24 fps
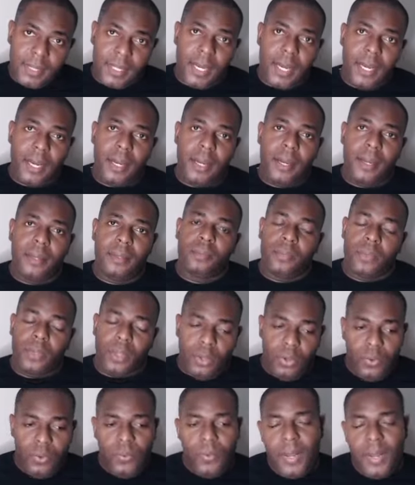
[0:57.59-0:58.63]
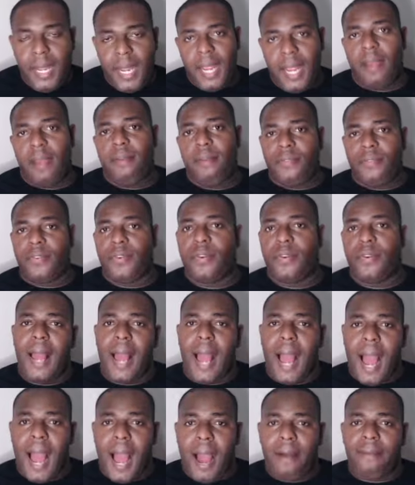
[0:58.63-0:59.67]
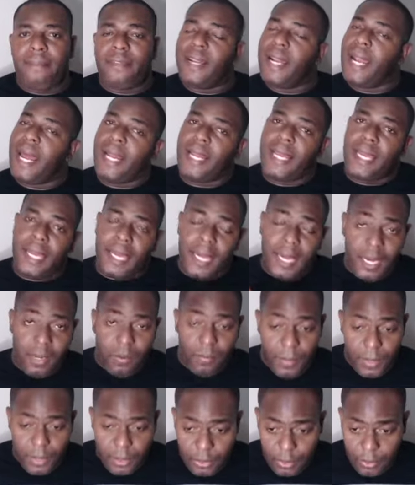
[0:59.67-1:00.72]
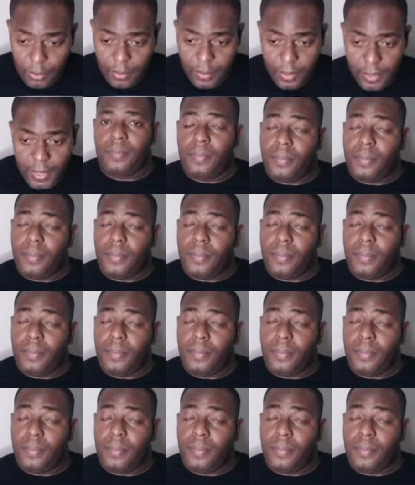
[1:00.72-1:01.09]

and you never have nothing in return.